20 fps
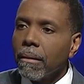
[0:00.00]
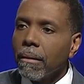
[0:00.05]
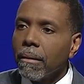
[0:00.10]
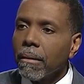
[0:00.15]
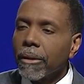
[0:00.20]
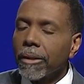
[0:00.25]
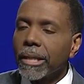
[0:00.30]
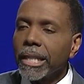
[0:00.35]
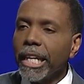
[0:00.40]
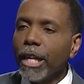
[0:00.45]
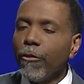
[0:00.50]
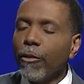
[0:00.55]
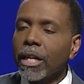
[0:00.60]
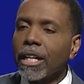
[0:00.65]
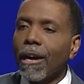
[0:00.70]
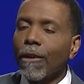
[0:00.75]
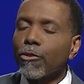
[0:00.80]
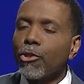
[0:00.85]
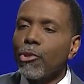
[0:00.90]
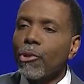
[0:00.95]
You're leaving
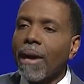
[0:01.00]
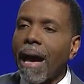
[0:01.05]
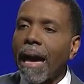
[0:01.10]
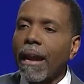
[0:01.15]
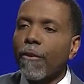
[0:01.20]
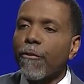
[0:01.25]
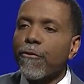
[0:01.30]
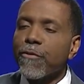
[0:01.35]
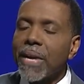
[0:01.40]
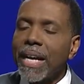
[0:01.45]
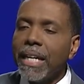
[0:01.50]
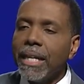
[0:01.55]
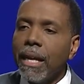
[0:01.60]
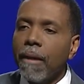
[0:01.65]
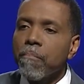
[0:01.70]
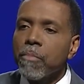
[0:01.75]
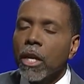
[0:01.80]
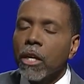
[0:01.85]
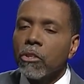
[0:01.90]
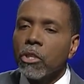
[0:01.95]
because you got
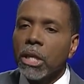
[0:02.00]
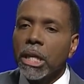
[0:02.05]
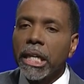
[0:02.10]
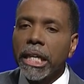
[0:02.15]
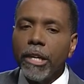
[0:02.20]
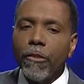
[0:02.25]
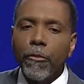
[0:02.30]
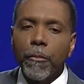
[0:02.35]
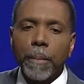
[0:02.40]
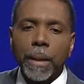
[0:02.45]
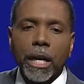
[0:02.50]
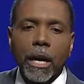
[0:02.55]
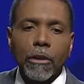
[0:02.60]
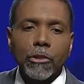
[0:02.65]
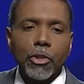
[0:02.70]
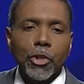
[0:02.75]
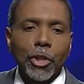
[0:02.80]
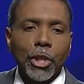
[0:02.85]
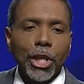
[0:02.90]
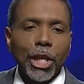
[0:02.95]
offended. You're leaving
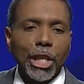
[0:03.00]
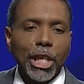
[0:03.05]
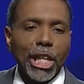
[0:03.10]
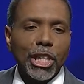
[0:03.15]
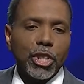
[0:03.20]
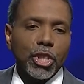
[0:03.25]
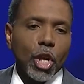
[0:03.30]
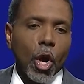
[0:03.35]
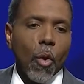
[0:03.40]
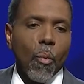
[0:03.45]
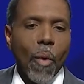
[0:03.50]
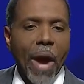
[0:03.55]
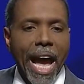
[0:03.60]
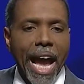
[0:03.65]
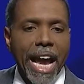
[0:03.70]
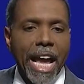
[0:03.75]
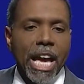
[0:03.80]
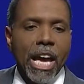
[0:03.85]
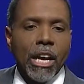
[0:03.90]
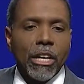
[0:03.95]
because you couldn't get your
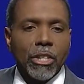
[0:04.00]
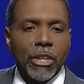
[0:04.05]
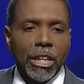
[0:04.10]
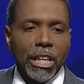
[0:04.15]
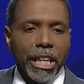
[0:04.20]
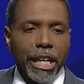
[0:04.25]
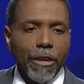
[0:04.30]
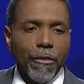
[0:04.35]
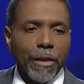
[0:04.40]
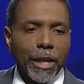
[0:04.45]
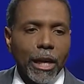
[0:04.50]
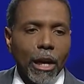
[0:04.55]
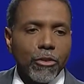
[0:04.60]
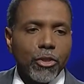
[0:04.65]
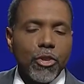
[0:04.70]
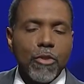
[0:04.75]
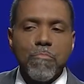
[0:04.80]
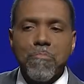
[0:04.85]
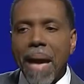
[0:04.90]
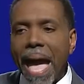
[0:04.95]
way. You're leaving
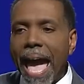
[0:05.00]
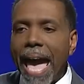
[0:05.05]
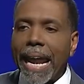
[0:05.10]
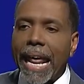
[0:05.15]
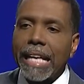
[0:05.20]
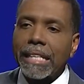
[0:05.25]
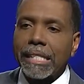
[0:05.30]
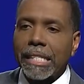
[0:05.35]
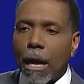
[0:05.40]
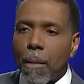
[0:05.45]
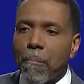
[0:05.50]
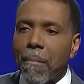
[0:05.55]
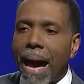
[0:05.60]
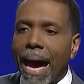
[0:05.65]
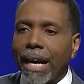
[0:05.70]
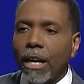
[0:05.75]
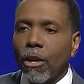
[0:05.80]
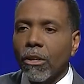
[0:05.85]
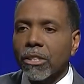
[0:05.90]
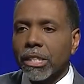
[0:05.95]
because you're mad at
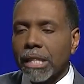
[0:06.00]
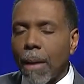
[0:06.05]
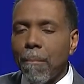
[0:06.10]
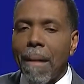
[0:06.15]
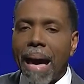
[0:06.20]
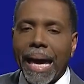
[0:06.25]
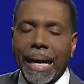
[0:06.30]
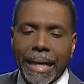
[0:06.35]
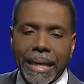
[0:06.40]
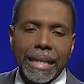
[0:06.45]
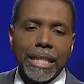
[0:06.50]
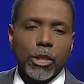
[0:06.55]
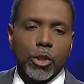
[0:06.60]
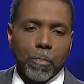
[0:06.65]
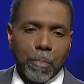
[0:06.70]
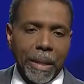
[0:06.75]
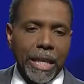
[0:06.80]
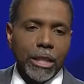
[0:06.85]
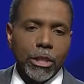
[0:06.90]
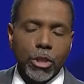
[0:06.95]
somebody, or somebody didn't
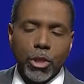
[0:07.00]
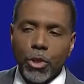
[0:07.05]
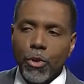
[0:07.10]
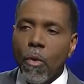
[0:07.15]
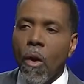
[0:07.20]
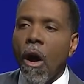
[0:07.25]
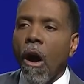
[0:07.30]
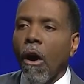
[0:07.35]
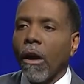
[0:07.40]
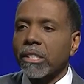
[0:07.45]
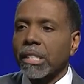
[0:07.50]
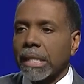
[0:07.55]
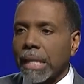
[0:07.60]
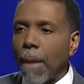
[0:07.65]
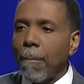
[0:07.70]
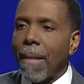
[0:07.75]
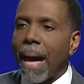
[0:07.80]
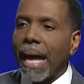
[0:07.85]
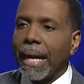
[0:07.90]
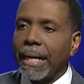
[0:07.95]
speak to you, or
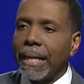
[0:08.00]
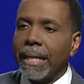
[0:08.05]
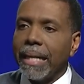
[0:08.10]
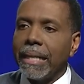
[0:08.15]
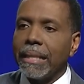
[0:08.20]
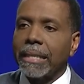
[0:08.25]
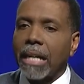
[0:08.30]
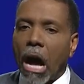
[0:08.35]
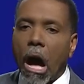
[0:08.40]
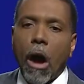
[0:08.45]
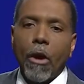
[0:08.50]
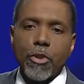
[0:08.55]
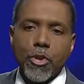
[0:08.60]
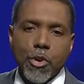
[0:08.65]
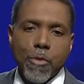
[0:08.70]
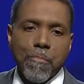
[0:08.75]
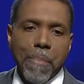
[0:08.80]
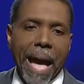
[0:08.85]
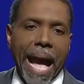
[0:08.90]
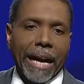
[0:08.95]
somebody didn't call
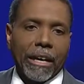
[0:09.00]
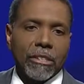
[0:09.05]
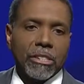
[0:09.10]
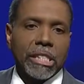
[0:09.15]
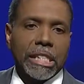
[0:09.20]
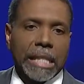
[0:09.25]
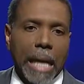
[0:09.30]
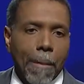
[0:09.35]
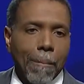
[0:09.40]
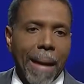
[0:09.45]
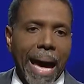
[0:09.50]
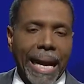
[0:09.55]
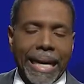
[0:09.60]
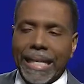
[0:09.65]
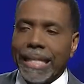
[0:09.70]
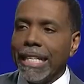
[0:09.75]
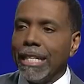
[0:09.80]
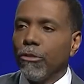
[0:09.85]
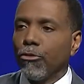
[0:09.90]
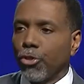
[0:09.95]
you back, or somebody
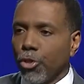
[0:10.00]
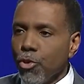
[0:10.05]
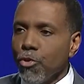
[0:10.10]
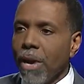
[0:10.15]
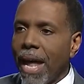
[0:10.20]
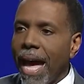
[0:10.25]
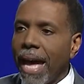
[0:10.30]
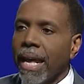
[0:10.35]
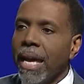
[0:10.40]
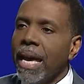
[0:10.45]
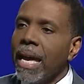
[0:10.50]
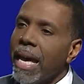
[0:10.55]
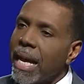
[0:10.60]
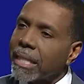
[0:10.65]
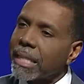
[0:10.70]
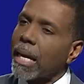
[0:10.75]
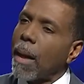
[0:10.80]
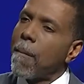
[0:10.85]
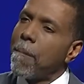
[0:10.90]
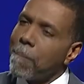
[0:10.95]
didn't do that.
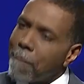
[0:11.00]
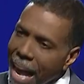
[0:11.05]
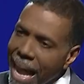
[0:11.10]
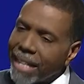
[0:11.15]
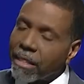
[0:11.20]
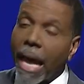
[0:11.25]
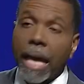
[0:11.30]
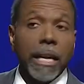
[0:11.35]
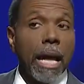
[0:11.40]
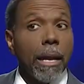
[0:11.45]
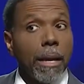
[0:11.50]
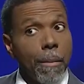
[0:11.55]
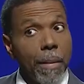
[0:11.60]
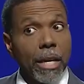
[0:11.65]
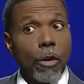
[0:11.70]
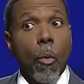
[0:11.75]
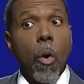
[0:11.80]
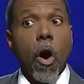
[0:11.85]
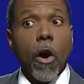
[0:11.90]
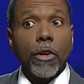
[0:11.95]
It's amazing. And, and let me
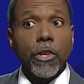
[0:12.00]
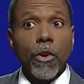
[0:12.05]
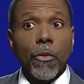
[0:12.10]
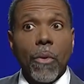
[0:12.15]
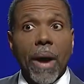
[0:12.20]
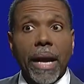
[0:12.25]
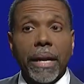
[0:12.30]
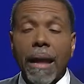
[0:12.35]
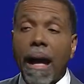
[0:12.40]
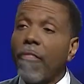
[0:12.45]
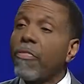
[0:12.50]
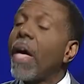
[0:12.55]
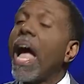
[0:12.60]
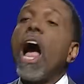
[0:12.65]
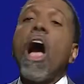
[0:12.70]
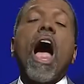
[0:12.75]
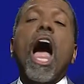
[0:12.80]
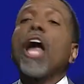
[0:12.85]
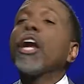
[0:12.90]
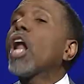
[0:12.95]
warn you right now, there
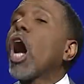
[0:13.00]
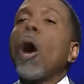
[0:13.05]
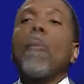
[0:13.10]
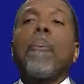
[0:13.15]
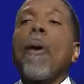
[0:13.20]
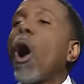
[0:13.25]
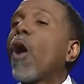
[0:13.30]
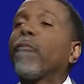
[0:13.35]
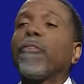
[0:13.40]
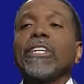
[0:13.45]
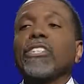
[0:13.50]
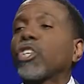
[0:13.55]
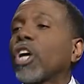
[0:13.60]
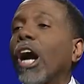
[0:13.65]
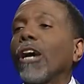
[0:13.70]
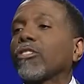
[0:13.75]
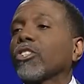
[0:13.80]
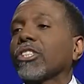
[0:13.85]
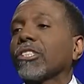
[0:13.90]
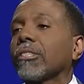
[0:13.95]
are no perfect
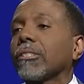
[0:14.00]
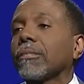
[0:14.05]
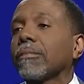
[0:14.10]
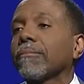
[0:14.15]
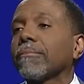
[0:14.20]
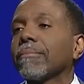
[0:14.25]
churches.